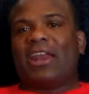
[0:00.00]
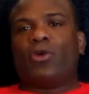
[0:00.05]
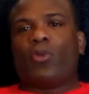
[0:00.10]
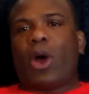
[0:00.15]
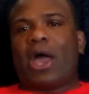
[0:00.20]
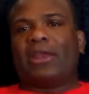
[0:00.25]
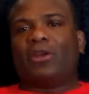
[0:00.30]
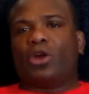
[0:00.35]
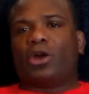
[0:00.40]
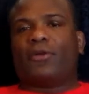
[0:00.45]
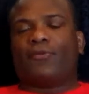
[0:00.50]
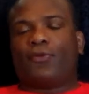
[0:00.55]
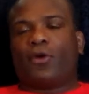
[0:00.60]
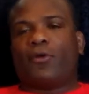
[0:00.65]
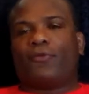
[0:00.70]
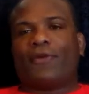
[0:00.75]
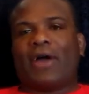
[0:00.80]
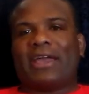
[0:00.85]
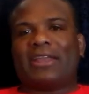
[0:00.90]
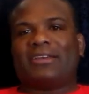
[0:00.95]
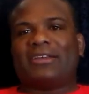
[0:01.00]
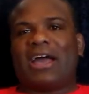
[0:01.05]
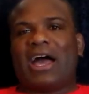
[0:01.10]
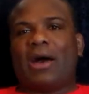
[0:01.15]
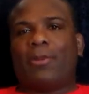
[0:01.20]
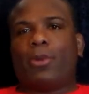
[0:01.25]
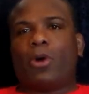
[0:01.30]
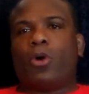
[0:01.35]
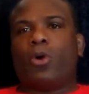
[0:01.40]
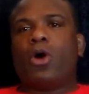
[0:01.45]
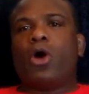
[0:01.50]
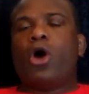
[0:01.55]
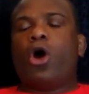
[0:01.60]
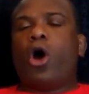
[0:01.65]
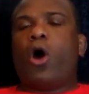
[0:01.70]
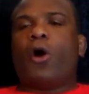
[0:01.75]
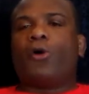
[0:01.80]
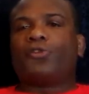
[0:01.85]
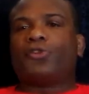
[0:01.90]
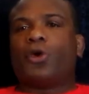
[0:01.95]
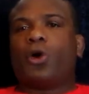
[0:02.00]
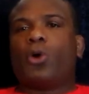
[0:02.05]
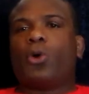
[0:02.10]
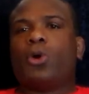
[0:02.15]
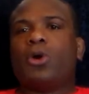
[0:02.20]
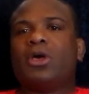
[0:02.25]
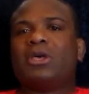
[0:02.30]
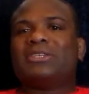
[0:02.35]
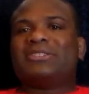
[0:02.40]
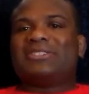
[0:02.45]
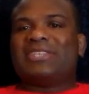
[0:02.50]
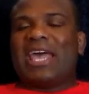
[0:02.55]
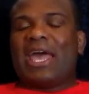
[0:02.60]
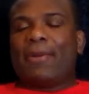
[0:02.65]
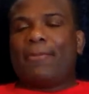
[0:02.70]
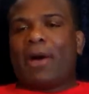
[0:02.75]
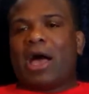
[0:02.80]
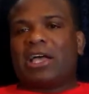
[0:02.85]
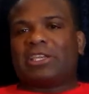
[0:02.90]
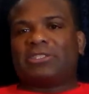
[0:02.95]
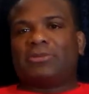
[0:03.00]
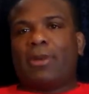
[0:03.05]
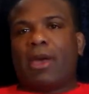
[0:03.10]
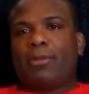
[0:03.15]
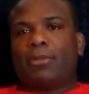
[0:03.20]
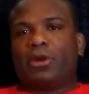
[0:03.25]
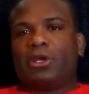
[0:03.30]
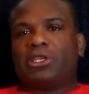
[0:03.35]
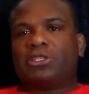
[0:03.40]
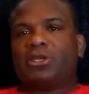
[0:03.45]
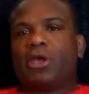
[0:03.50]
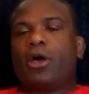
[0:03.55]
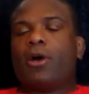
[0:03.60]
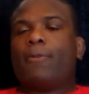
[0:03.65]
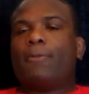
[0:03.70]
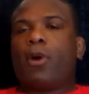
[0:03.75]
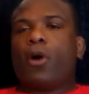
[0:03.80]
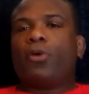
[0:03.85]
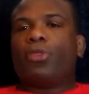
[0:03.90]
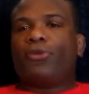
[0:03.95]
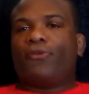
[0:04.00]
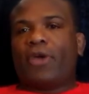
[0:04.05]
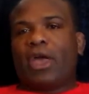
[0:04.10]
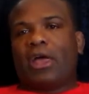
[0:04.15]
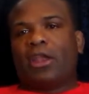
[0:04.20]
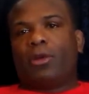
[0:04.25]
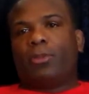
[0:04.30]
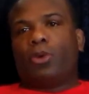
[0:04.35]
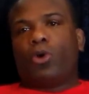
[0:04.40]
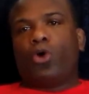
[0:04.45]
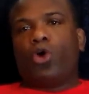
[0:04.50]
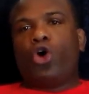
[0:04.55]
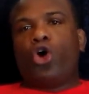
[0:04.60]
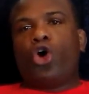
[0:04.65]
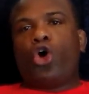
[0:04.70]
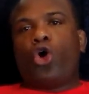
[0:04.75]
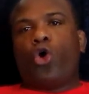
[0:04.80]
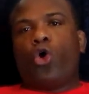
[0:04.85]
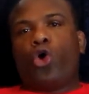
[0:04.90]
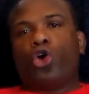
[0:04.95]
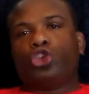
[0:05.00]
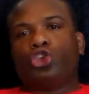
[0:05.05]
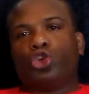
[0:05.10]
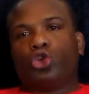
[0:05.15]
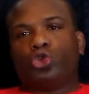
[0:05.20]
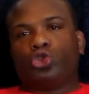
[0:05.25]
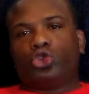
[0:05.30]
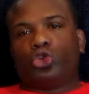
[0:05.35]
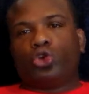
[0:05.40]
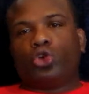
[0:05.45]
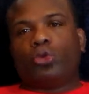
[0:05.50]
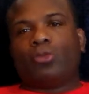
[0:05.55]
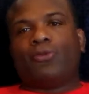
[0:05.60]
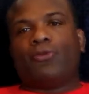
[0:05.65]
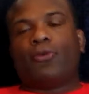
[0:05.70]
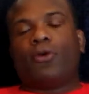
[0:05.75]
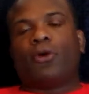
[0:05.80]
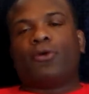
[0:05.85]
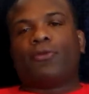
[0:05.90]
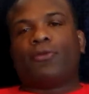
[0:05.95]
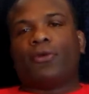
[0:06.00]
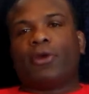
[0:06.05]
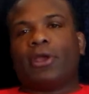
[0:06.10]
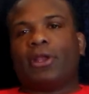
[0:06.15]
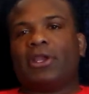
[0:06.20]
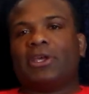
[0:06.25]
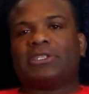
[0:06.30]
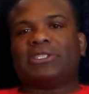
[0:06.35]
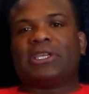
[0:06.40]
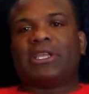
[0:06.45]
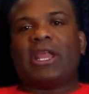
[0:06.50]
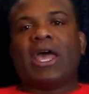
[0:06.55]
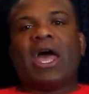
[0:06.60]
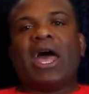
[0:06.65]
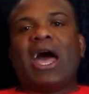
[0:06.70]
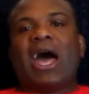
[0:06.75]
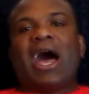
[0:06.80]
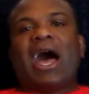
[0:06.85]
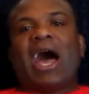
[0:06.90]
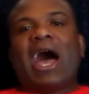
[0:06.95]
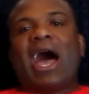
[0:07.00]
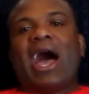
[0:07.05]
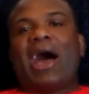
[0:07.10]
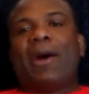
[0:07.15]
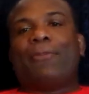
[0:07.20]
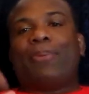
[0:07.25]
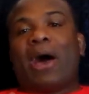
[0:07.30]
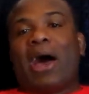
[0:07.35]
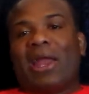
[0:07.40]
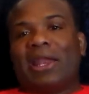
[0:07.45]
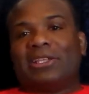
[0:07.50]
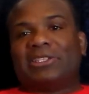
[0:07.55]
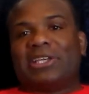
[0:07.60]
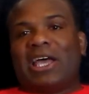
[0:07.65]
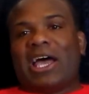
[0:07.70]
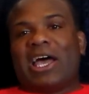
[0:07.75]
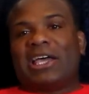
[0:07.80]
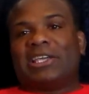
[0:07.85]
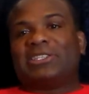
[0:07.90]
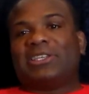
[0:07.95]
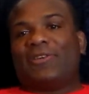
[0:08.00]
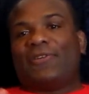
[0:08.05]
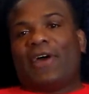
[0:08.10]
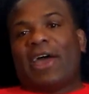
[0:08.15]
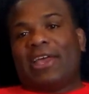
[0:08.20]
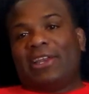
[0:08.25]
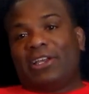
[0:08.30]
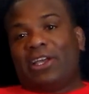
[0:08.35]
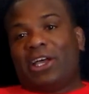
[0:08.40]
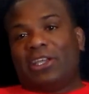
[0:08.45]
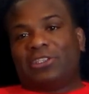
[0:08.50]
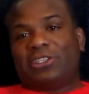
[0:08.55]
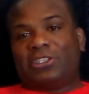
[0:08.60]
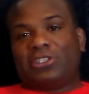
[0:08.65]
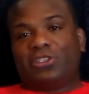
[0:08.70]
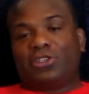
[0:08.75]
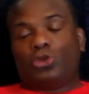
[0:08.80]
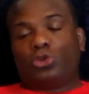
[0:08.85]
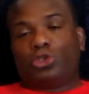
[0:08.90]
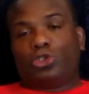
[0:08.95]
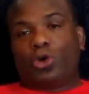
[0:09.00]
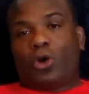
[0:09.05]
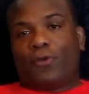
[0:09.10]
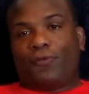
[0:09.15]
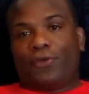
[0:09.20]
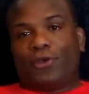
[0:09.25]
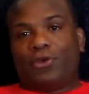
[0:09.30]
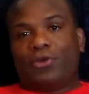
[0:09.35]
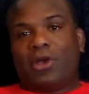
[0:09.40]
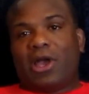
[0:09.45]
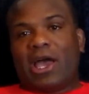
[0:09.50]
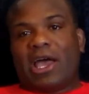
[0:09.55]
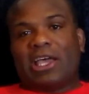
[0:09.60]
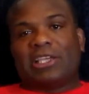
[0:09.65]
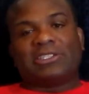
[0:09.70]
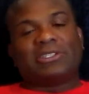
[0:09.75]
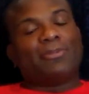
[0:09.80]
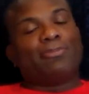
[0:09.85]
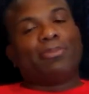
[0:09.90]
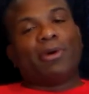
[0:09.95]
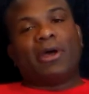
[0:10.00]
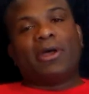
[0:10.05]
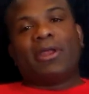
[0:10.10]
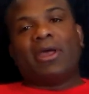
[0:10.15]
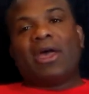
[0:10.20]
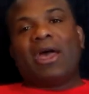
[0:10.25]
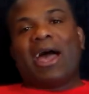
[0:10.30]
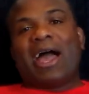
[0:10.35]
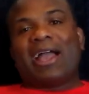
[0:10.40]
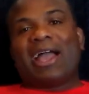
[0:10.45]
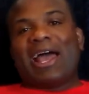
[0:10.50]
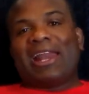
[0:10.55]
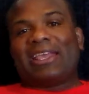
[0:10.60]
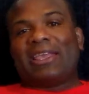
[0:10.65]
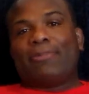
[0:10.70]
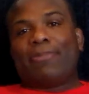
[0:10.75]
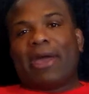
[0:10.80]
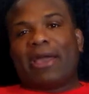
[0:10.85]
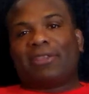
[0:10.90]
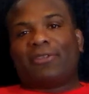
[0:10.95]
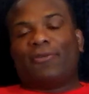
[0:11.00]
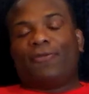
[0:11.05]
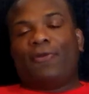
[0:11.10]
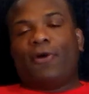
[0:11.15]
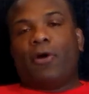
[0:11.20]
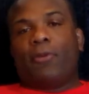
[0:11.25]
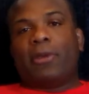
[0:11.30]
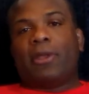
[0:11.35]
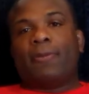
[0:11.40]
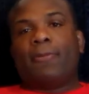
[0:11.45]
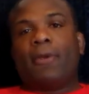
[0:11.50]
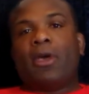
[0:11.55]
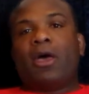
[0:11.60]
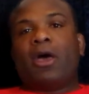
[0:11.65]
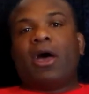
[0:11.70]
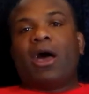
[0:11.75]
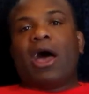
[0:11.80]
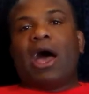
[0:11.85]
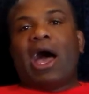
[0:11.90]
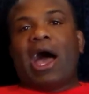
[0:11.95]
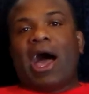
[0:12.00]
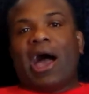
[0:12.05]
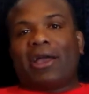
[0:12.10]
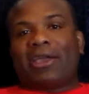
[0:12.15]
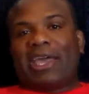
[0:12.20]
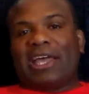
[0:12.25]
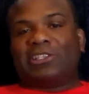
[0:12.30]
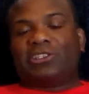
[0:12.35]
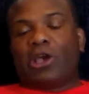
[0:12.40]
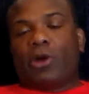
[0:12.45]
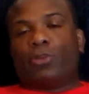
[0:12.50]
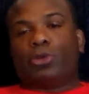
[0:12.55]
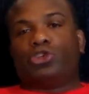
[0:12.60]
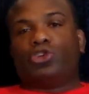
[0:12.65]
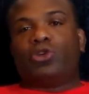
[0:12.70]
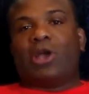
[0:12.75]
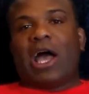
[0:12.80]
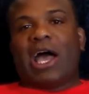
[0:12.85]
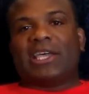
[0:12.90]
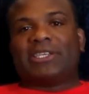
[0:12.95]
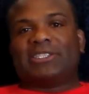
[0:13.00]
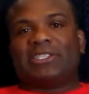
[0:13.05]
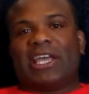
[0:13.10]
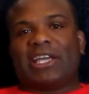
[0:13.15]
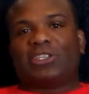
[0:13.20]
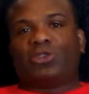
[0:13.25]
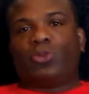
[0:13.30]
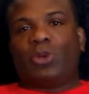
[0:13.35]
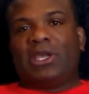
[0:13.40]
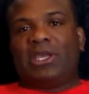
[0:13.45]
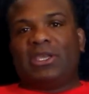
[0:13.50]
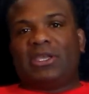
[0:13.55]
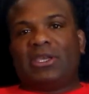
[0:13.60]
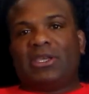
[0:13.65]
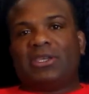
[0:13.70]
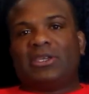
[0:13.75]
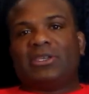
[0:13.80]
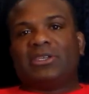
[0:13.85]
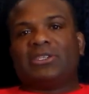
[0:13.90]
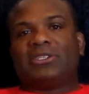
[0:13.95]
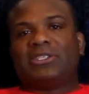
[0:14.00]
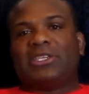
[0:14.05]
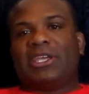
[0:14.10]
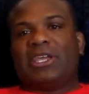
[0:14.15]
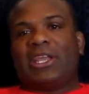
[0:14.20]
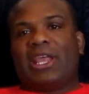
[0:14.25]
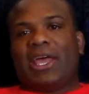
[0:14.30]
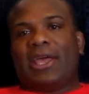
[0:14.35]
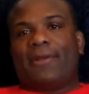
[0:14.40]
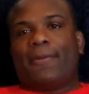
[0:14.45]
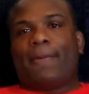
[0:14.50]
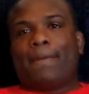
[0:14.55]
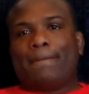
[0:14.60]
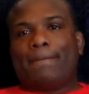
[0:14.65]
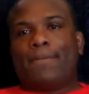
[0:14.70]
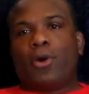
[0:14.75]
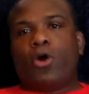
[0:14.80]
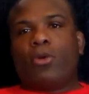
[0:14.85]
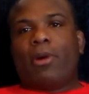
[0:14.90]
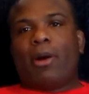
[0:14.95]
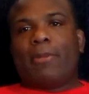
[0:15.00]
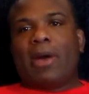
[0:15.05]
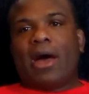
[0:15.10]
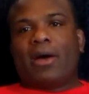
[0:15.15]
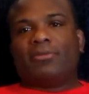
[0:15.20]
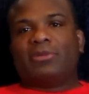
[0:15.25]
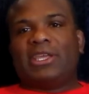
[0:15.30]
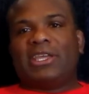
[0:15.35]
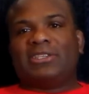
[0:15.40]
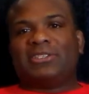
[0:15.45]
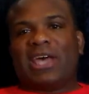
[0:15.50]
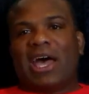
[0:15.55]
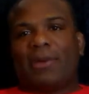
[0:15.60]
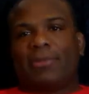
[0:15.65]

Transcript: Dana White, Looking for a Fight in Cabo. Also, Sandbox Memories, both available on YouTube for free. Listen, I apologize if I had to cut this too short for you guys, but I got to get back to filming. I'll catch up with you guys next week. See you then. Boom, I'm out. Dean